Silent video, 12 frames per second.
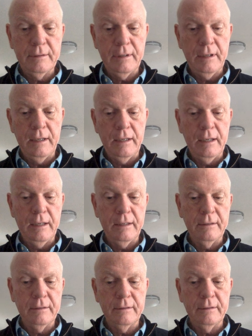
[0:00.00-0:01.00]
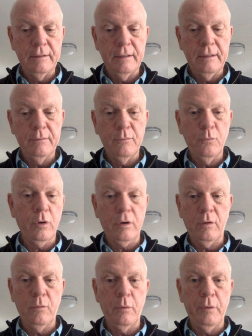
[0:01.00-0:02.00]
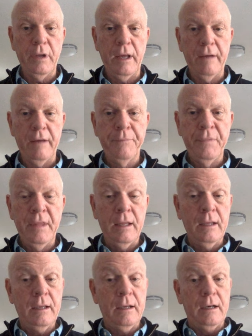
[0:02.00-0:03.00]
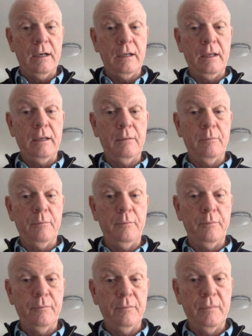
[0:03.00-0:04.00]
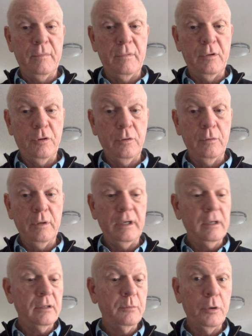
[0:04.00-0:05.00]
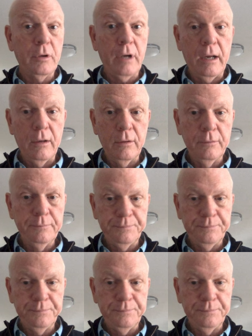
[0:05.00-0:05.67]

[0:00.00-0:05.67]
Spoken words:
and work on what we have. Again, the tooling is Pure.io,